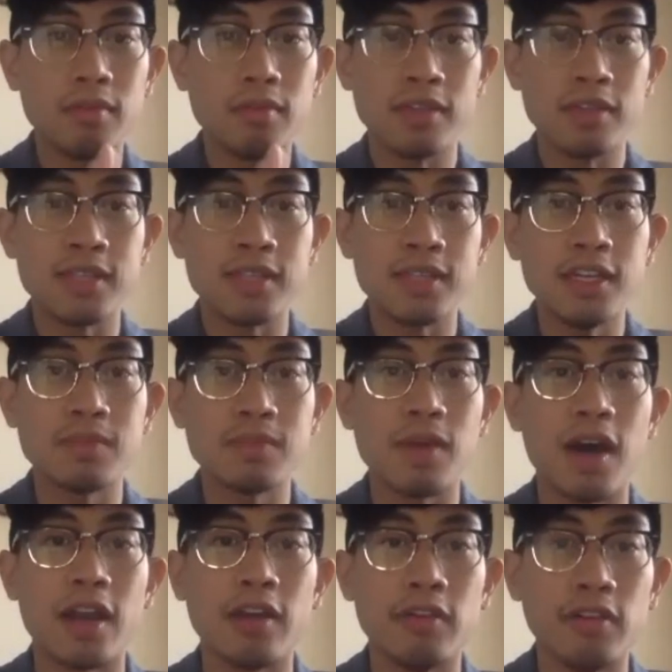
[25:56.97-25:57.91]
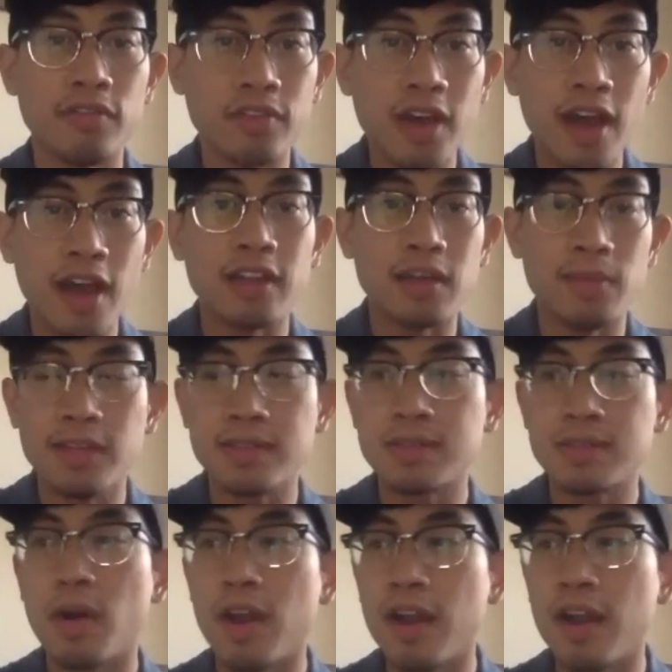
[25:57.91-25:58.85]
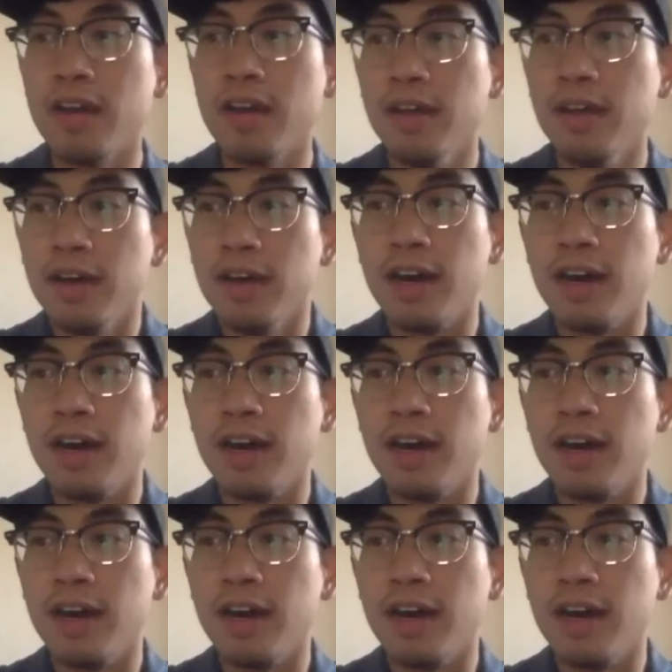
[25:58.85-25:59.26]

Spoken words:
the city's motto of kind, committed, smart,